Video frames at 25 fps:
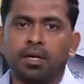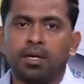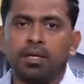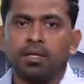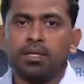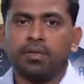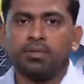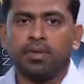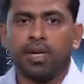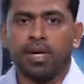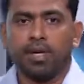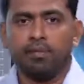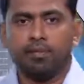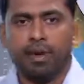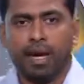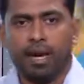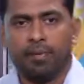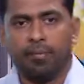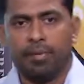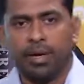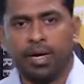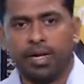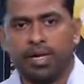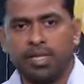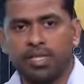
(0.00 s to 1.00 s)
trade
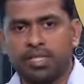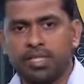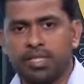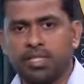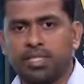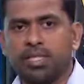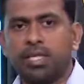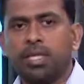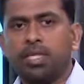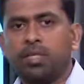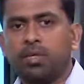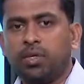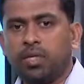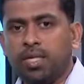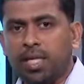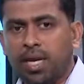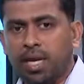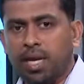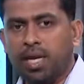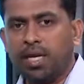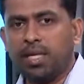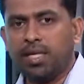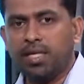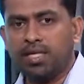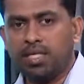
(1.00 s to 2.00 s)
malpractices, though there
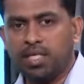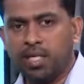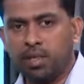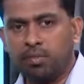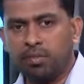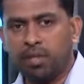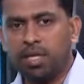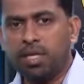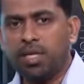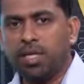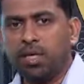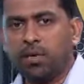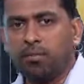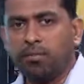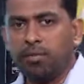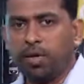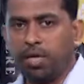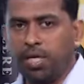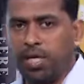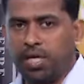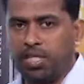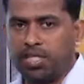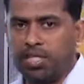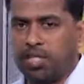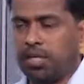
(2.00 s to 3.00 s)
are consumer
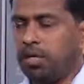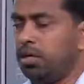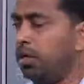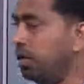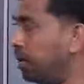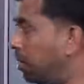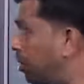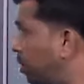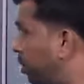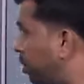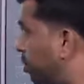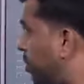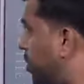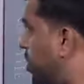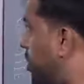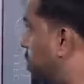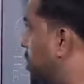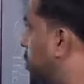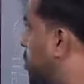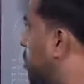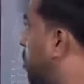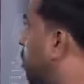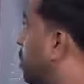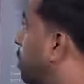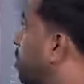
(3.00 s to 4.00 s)
protection laws.
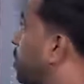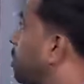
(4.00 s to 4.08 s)
So